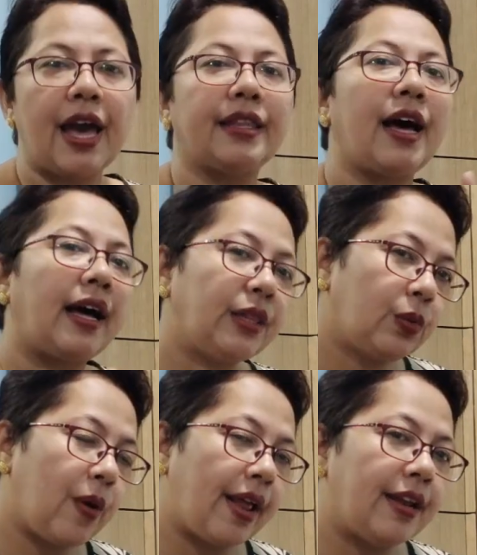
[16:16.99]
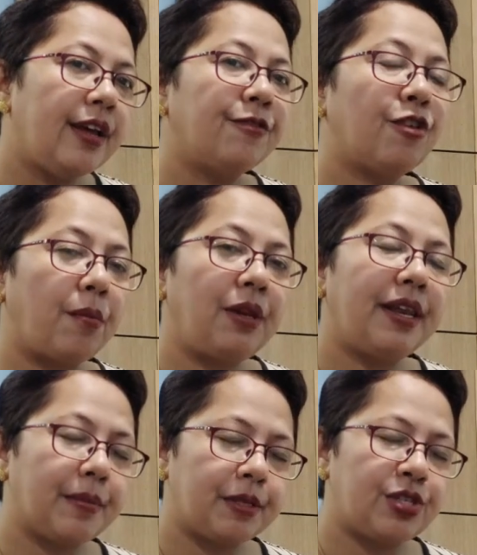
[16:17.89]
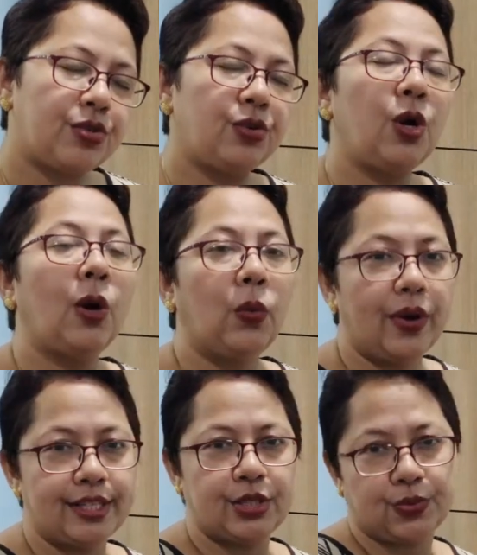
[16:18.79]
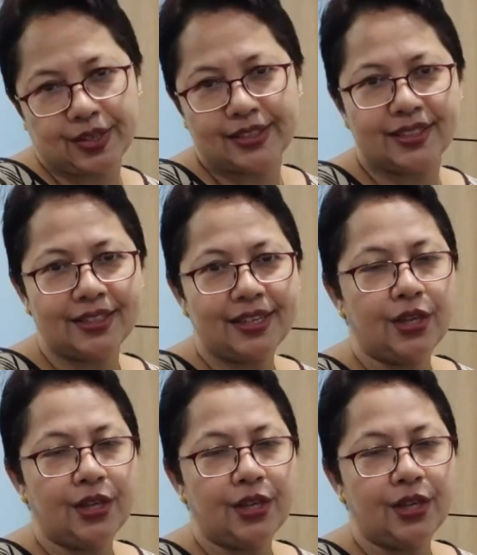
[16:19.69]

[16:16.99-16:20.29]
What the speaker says: and the other one, formula number 2, Wordsworth.